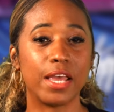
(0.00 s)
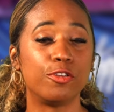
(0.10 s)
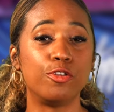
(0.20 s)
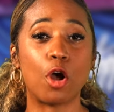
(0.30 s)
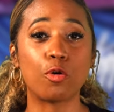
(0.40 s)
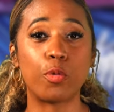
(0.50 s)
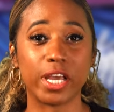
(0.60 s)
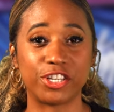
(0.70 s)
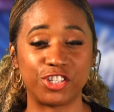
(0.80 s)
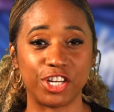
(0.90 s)
no
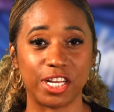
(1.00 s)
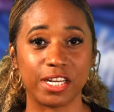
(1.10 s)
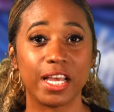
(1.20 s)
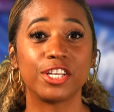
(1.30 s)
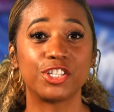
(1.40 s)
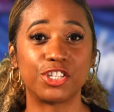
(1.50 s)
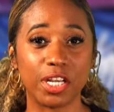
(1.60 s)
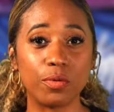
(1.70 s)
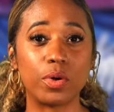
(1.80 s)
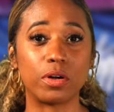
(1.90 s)
question,
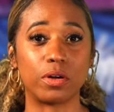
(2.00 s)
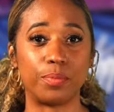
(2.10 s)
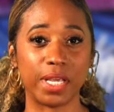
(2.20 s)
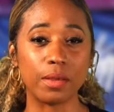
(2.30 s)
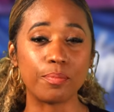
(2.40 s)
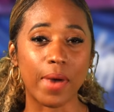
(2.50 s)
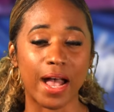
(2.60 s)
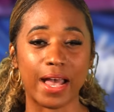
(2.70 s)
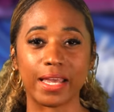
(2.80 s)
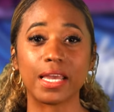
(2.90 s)
she will be
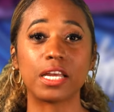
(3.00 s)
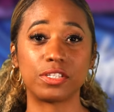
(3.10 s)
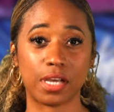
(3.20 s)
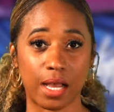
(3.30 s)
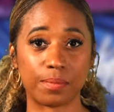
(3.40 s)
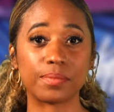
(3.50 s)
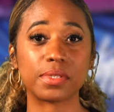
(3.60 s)
my top